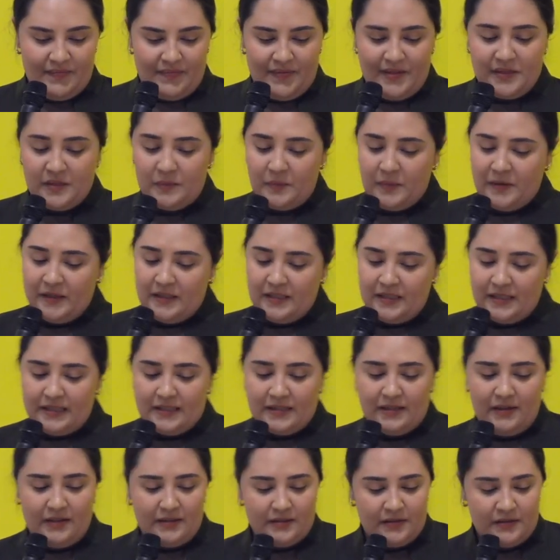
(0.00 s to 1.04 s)
This print
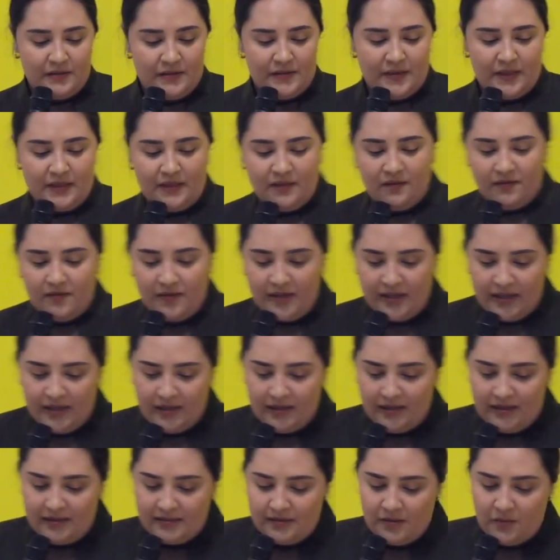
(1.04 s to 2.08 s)
is also
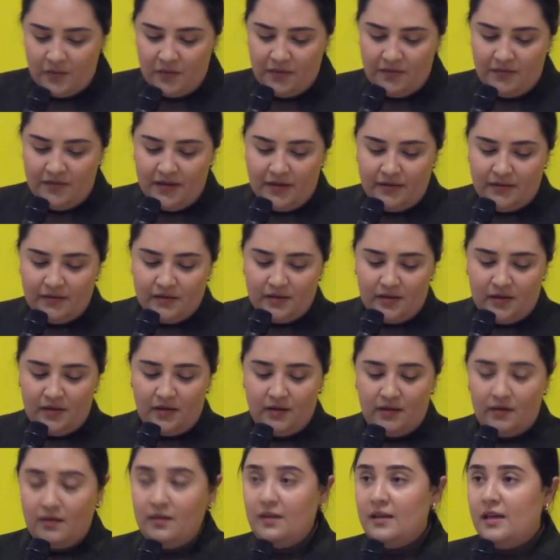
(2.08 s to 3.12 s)
significant as it reveals her
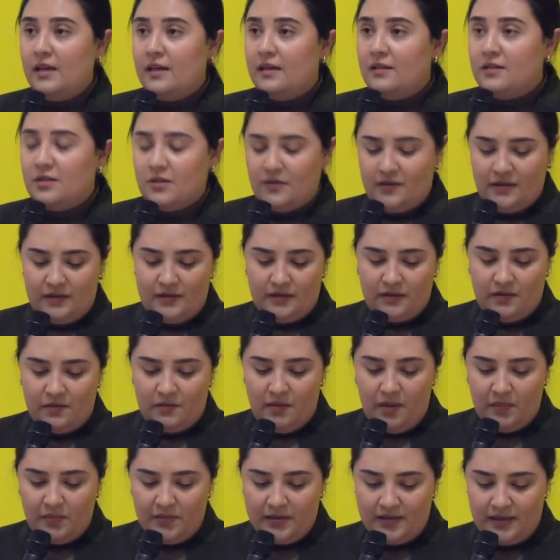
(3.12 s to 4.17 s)
early interest in
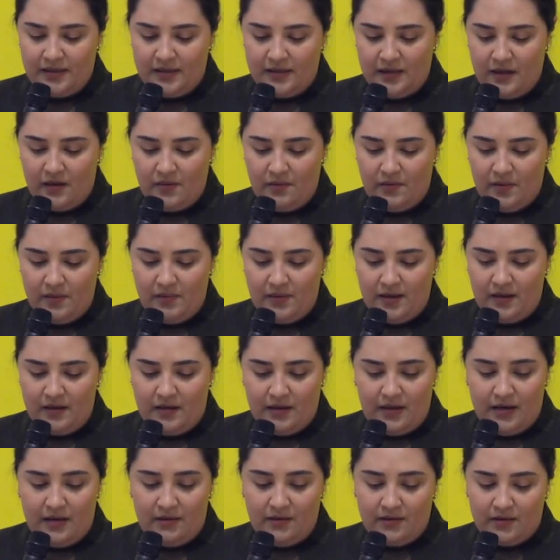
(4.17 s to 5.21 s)
representing
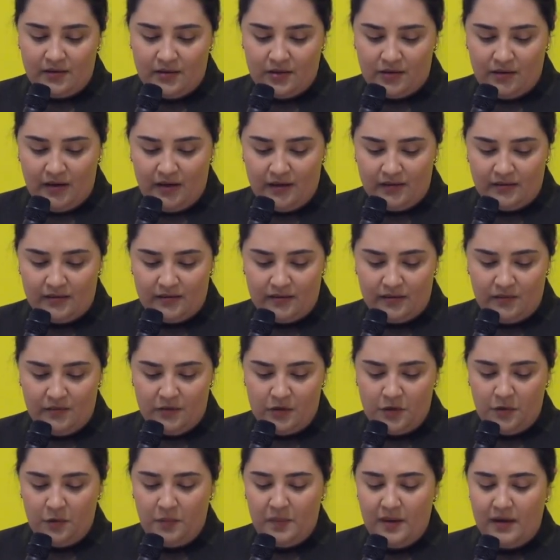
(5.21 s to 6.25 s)
women and their dress,
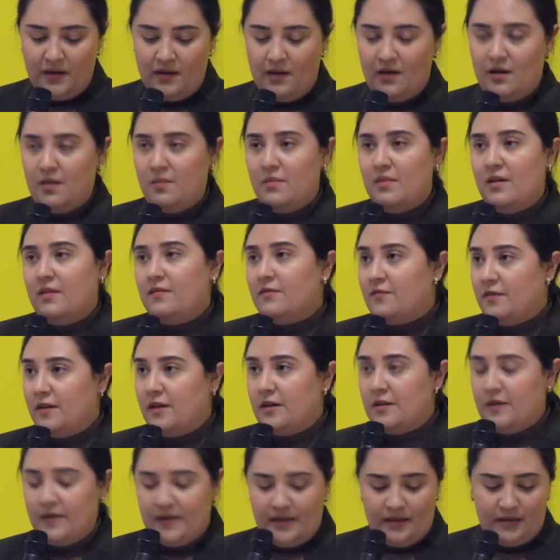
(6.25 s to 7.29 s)
which would become a
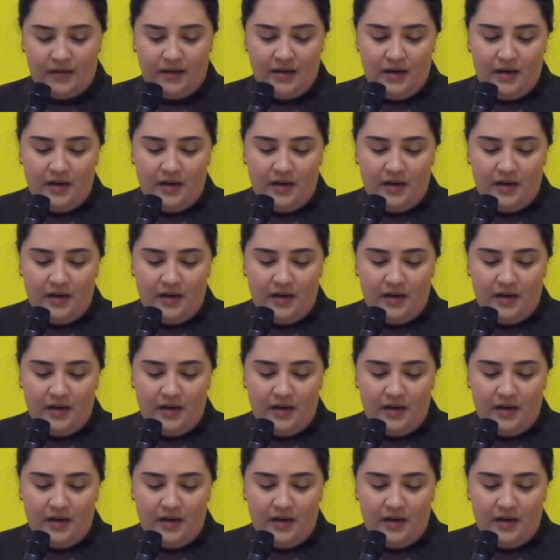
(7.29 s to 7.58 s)
frequent